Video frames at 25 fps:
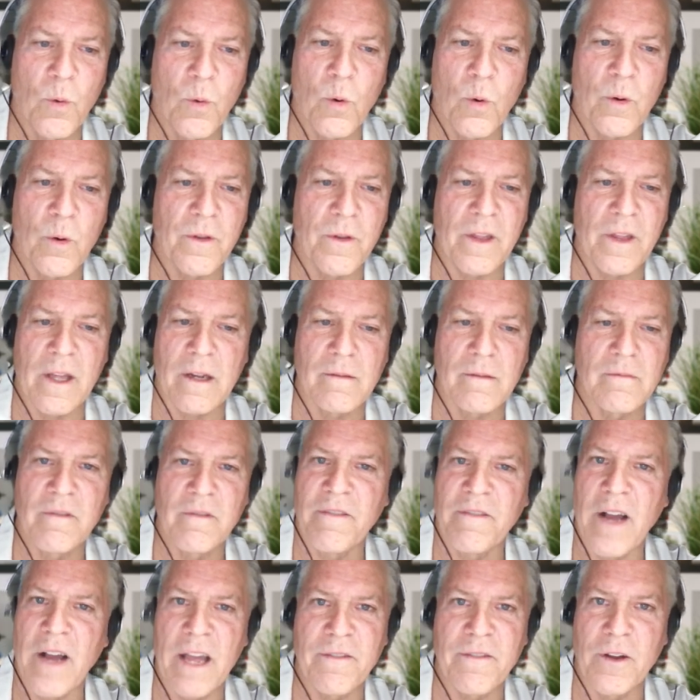So that's more
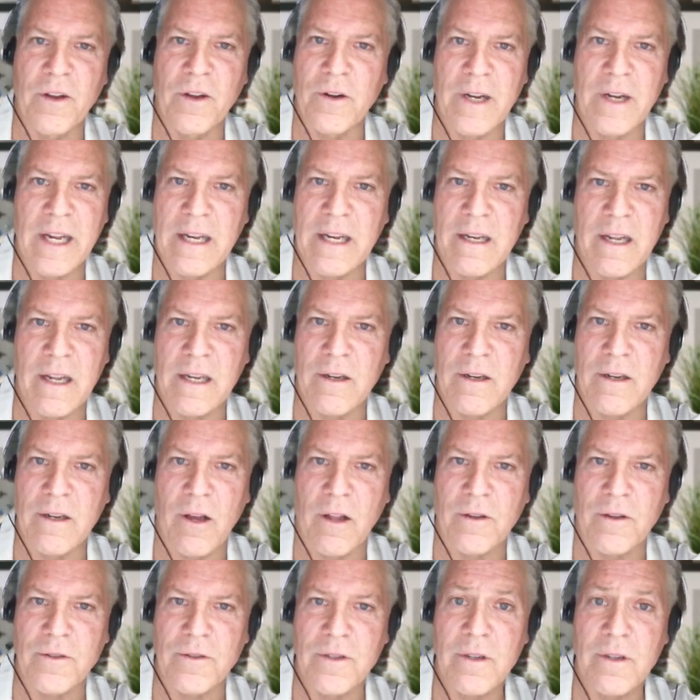than
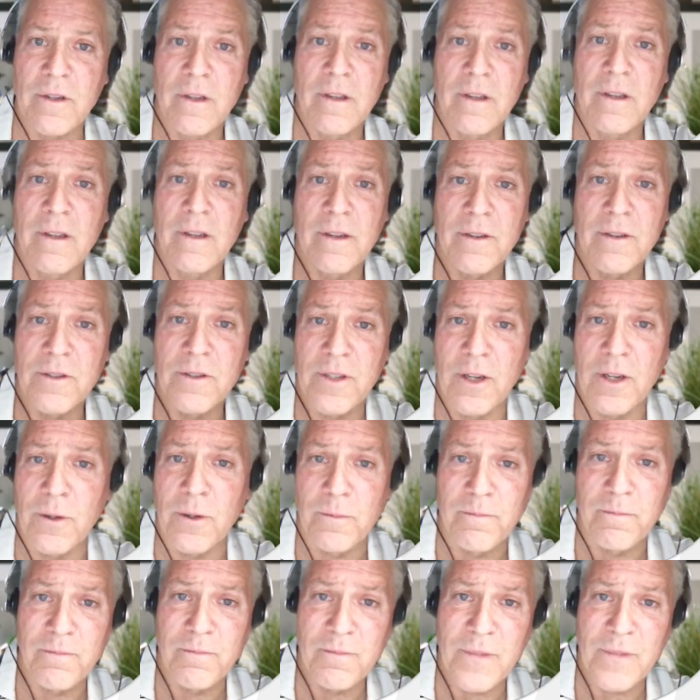$589.
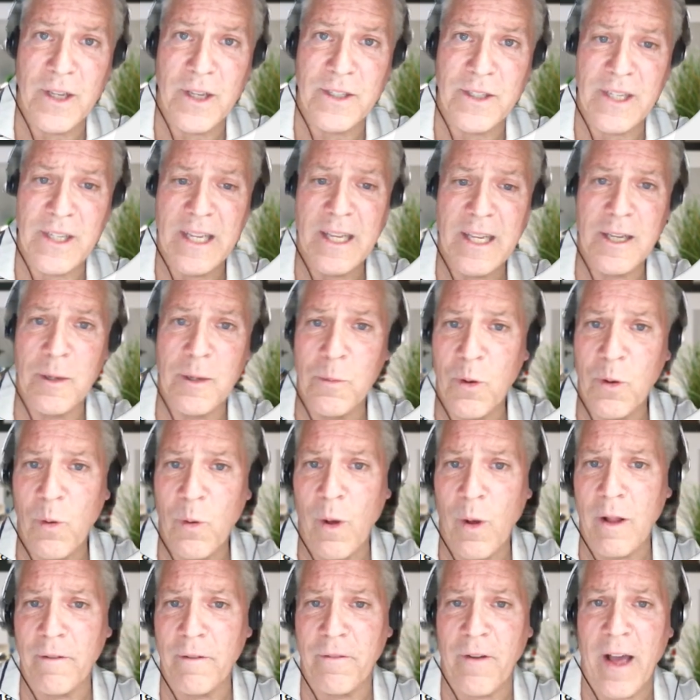So does
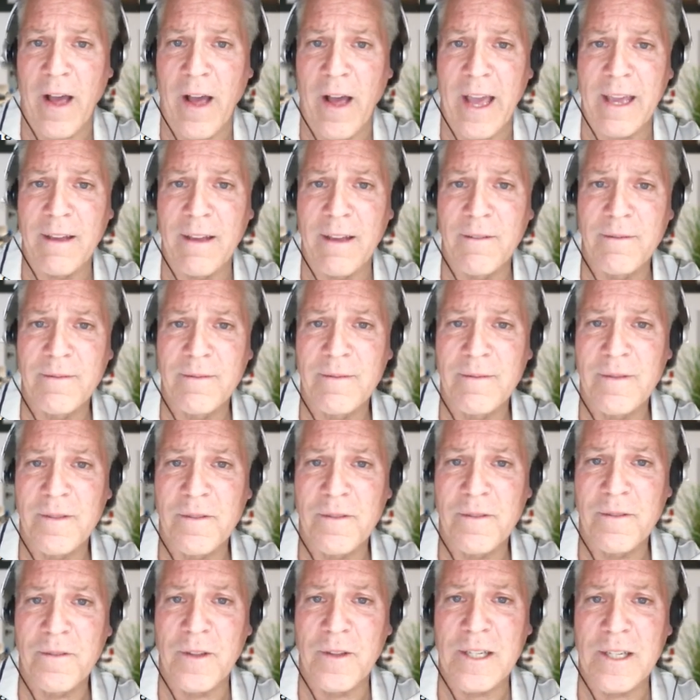the income qualify
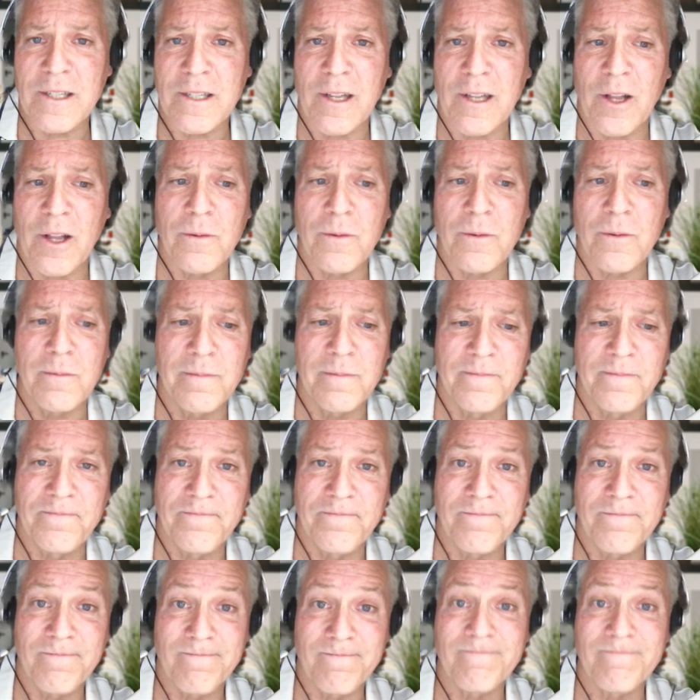for this
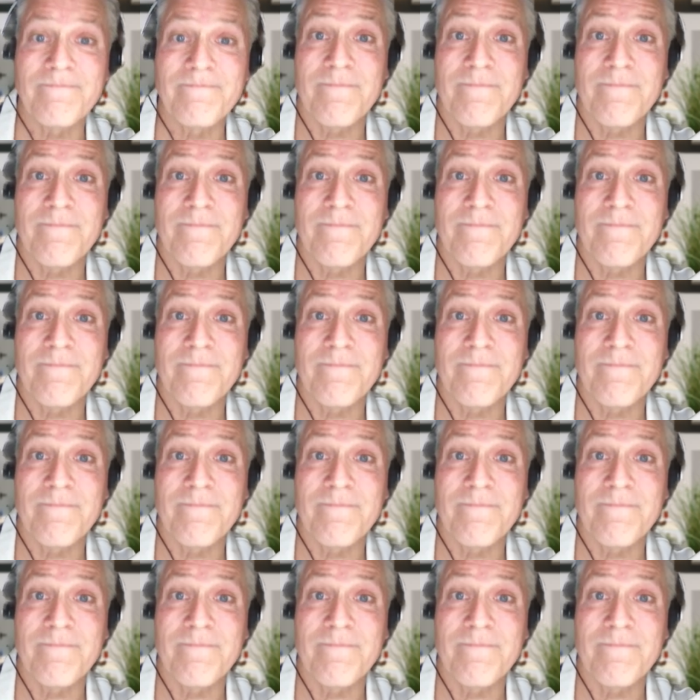loan?